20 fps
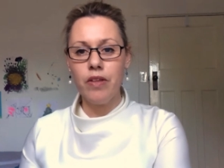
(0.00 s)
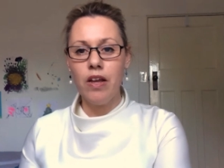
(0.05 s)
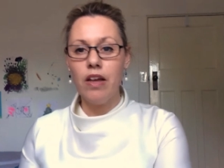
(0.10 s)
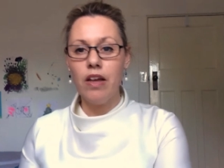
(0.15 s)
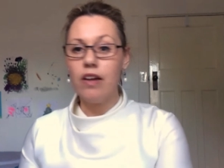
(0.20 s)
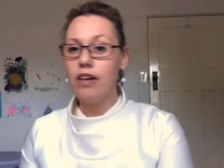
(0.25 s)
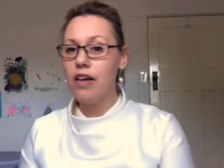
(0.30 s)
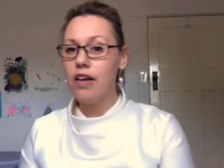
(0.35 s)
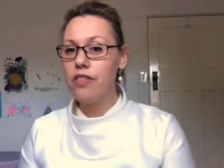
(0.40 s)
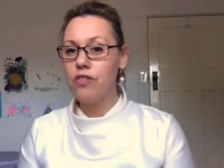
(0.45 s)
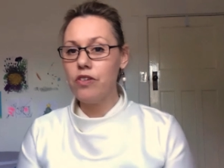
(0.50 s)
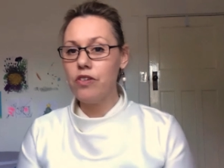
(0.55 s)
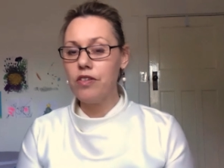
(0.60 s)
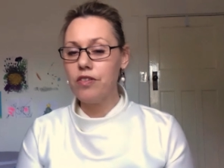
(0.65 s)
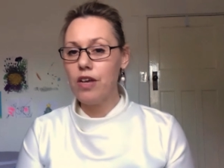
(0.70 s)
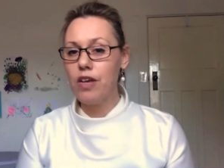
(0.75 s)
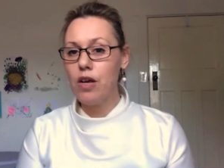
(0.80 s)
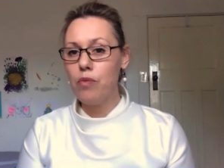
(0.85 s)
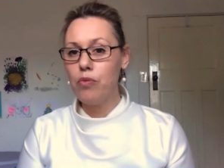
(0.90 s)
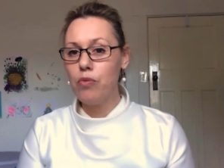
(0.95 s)
Another
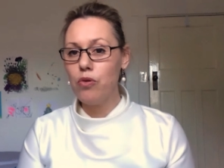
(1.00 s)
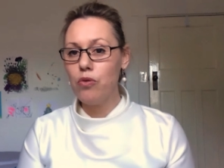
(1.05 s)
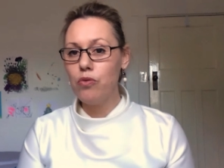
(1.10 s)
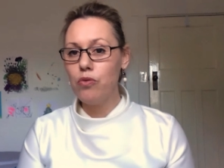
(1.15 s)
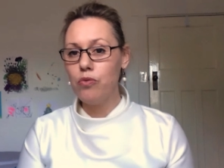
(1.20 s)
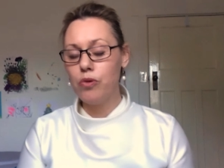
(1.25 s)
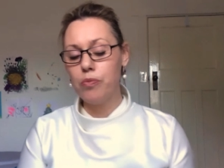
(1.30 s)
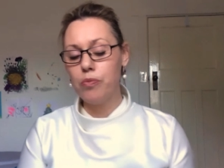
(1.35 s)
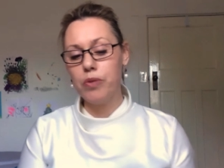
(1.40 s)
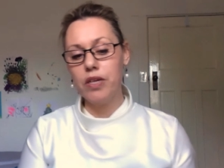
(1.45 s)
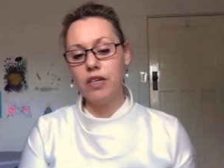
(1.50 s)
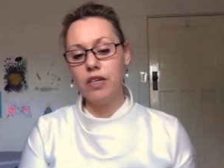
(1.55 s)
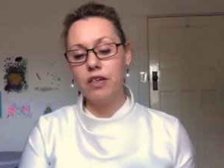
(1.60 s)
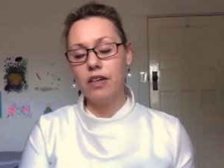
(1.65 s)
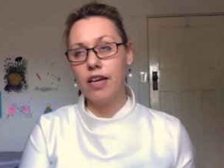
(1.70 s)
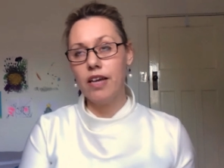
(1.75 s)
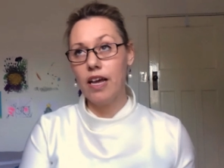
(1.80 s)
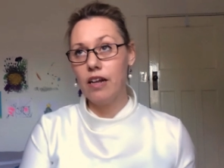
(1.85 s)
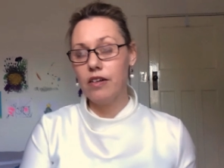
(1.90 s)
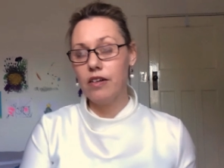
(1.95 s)
example would be
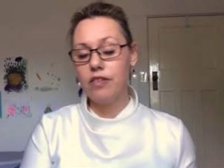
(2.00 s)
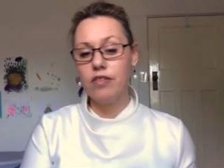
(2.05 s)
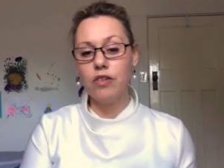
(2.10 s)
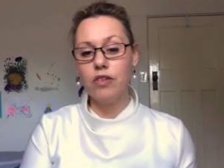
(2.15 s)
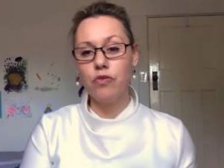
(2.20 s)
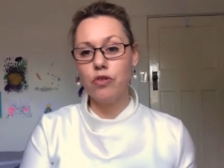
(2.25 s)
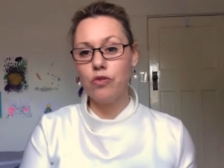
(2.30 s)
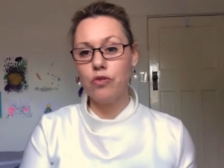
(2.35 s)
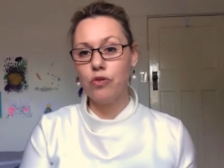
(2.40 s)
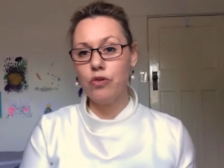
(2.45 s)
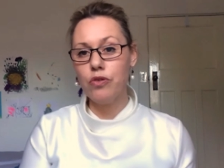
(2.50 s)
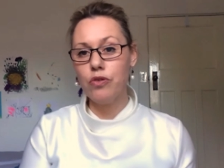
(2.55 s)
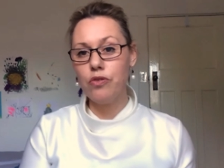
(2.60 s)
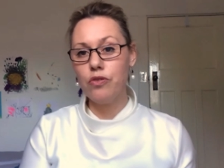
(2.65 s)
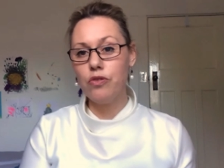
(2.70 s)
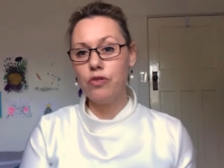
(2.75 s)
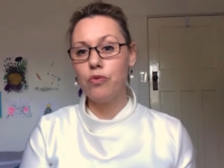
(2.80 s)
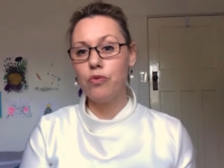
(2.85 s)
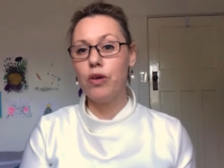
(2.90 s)
Galaxy Resources,